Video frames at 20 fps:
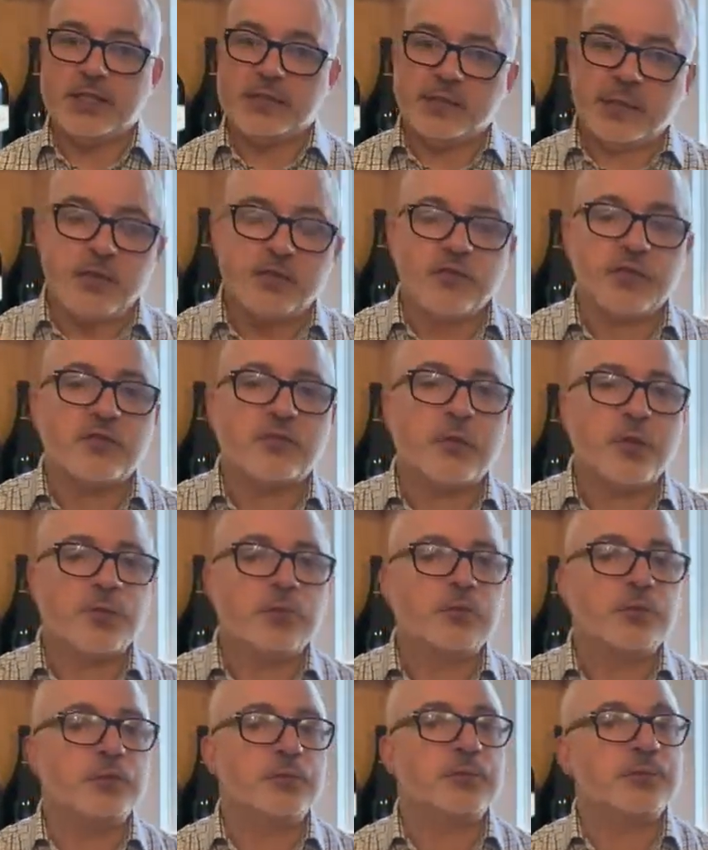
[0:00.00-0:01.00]
Touch of
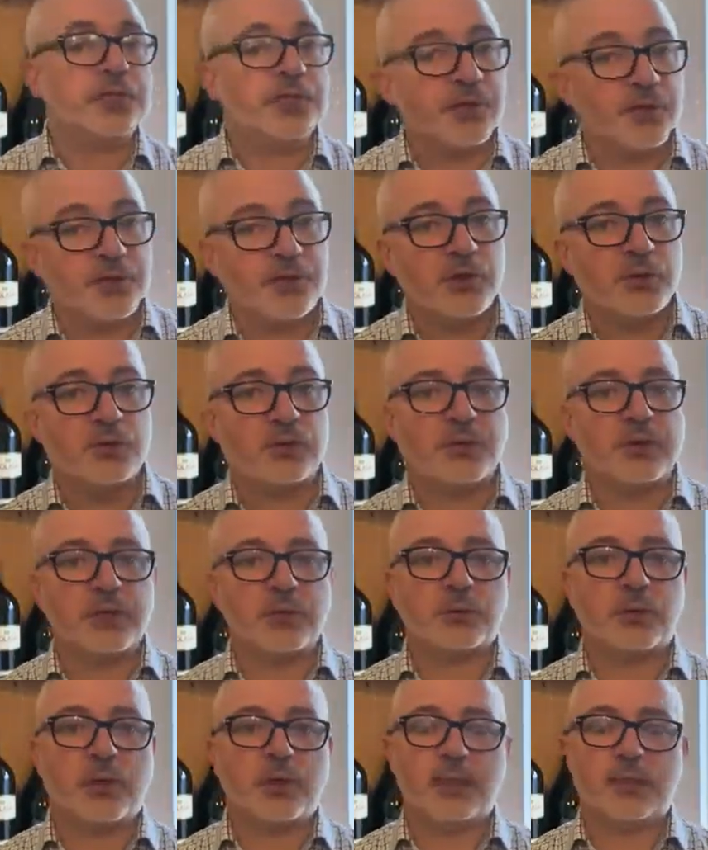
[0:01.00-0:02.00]
mushrooms, sandalwood
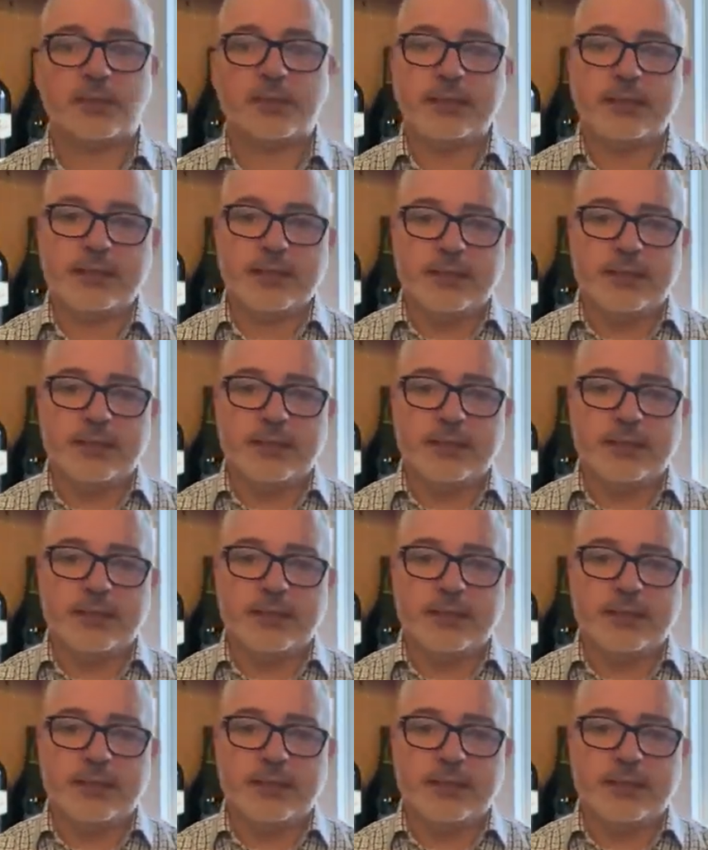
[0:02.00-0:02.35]
as well.